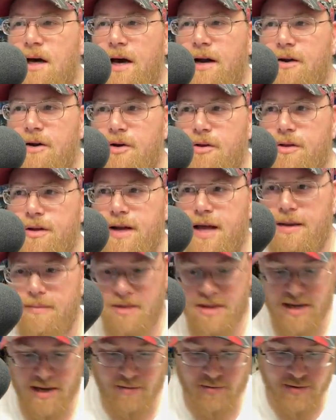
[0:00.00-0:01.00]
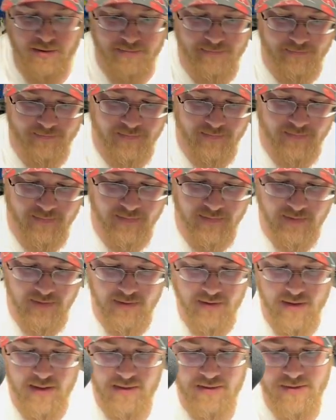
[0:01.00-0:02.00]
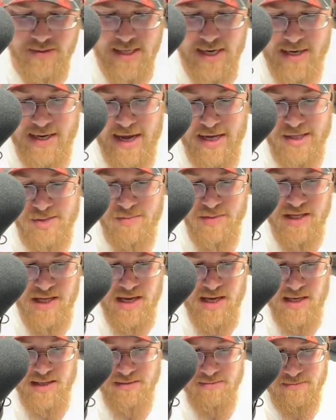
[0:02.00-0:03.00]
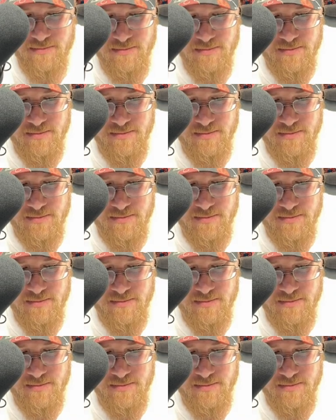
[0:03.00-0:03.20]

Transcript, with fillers: I don't know the name of that one. Is that Espeon?